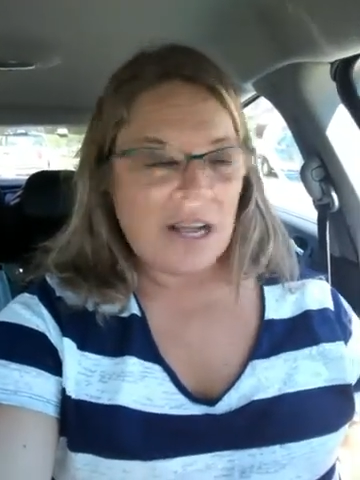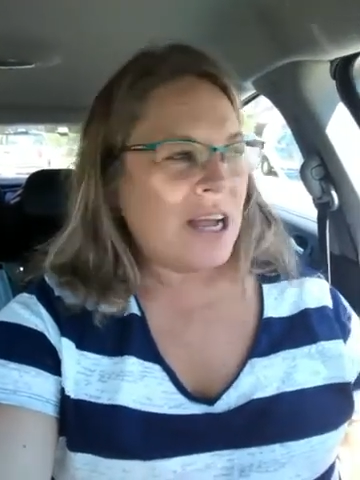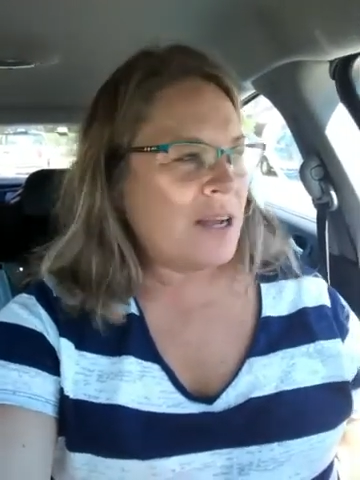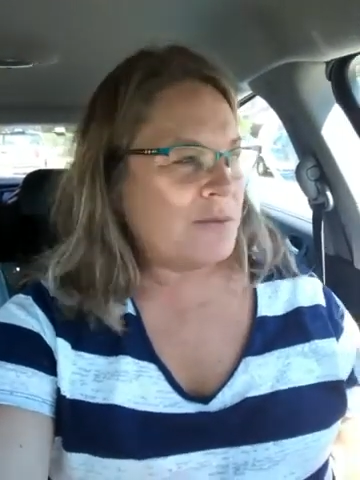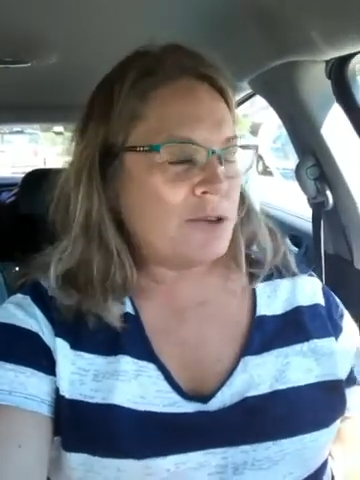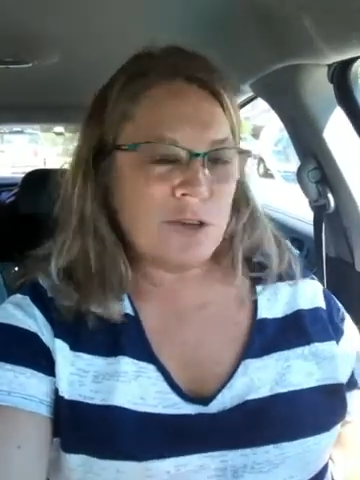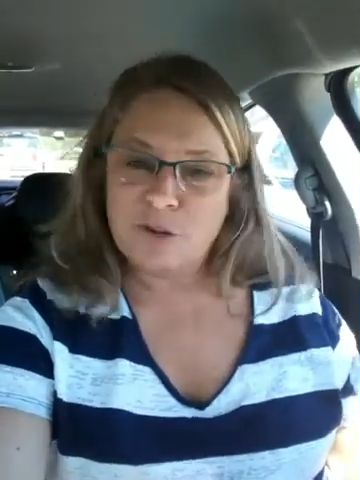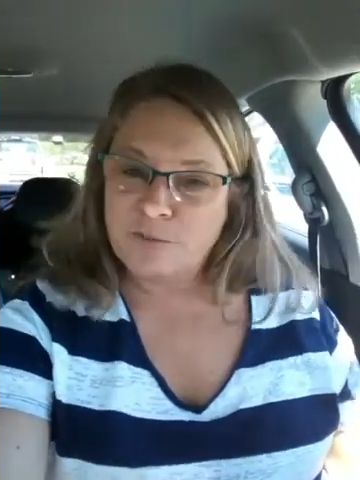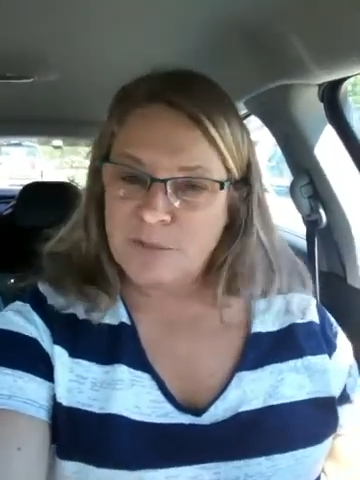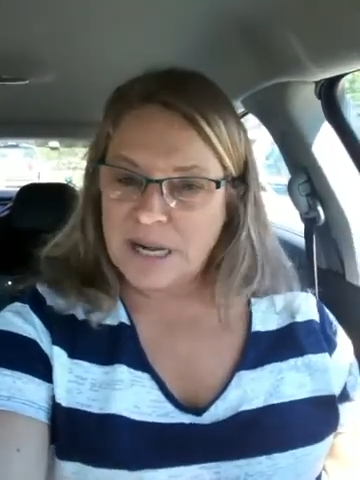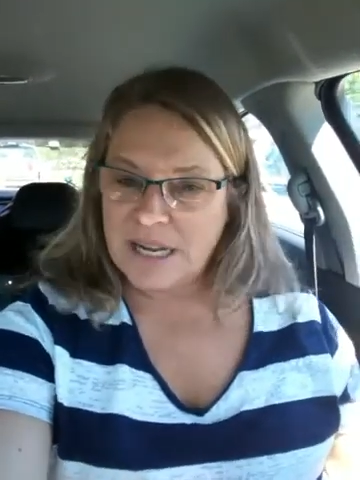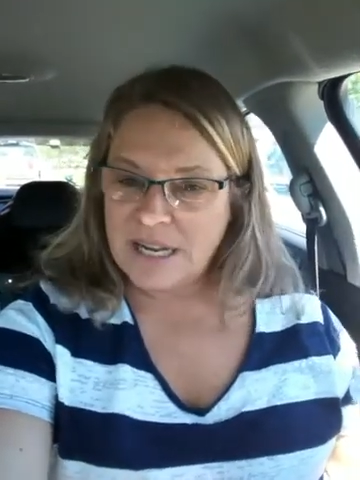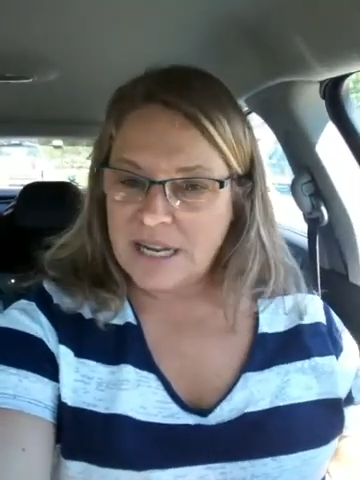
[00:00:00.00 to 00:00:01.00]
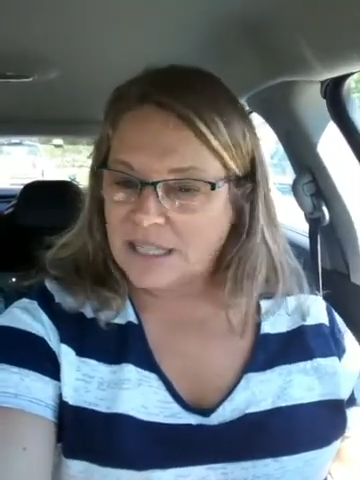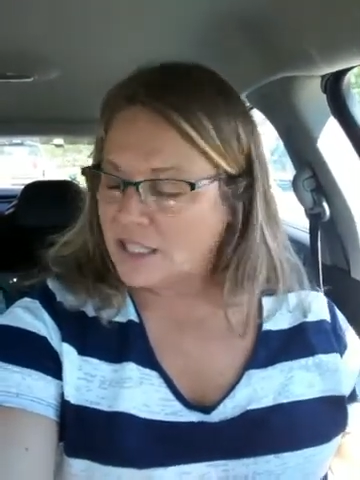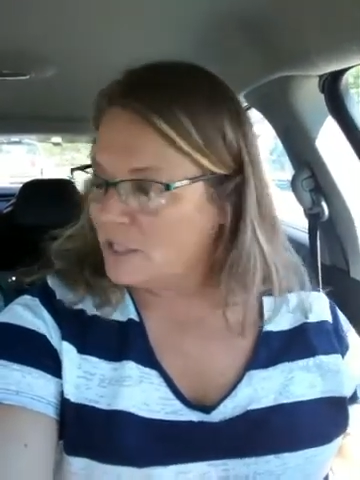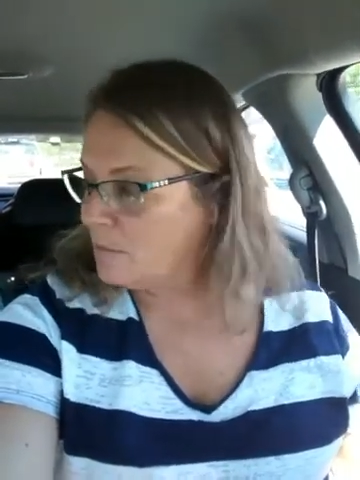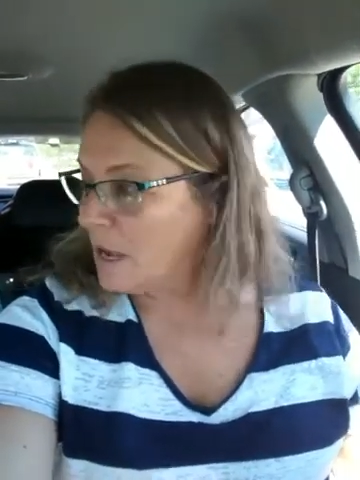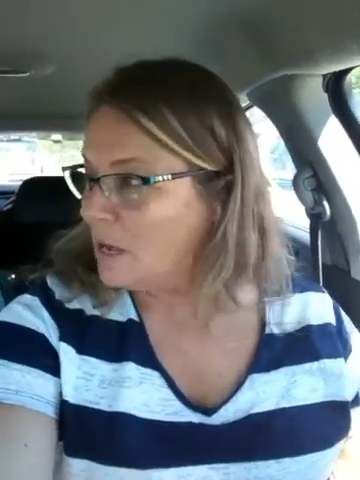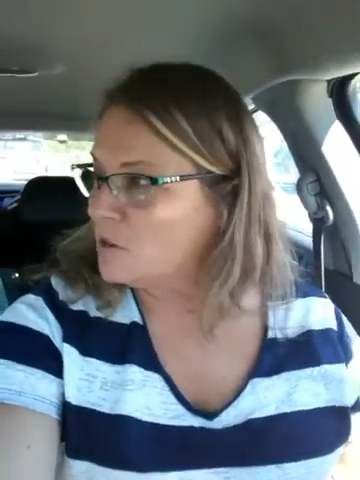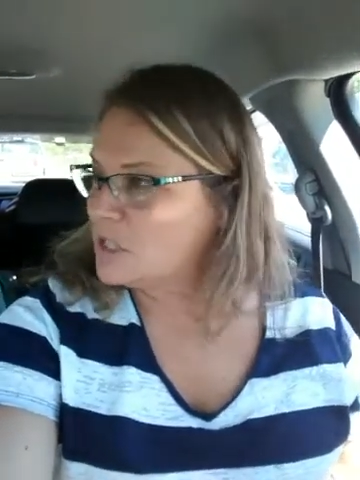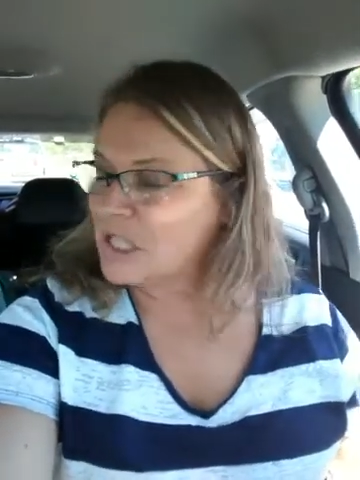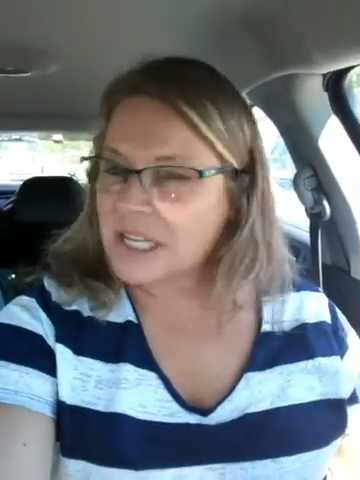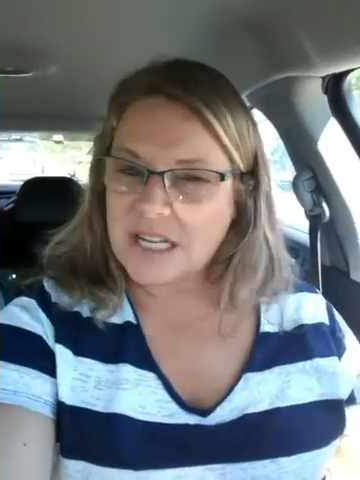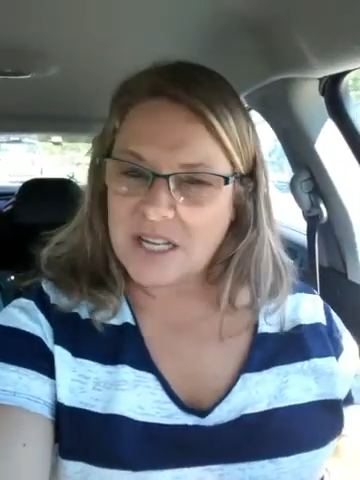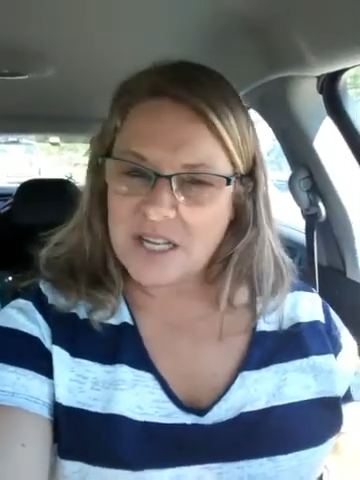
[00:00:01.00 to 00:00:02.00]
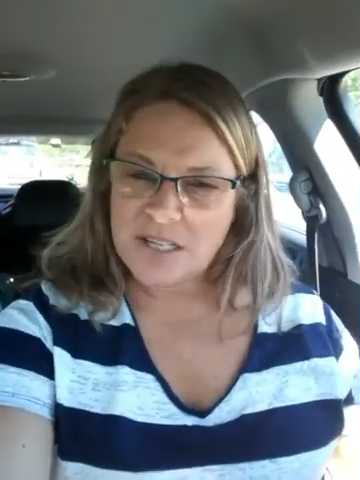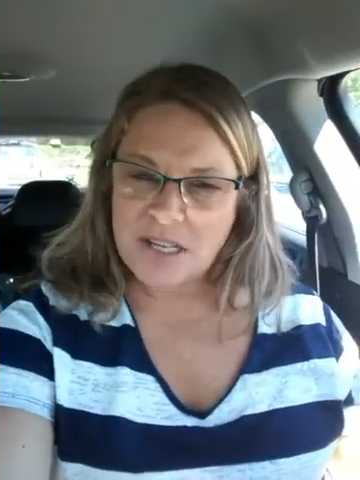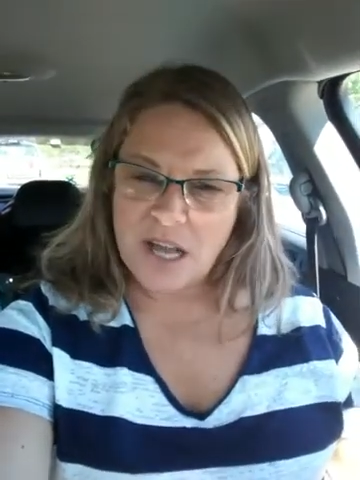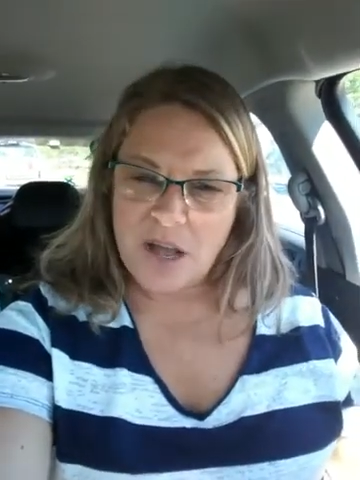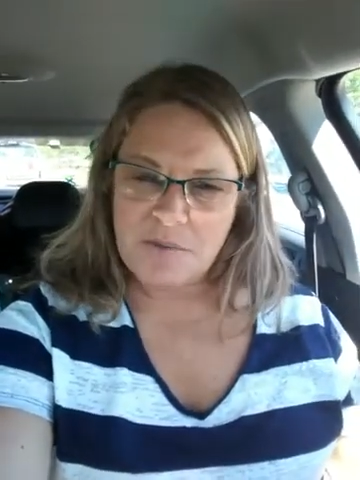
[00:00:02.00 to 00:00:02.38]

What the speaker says: I'm sure my ex-spouse is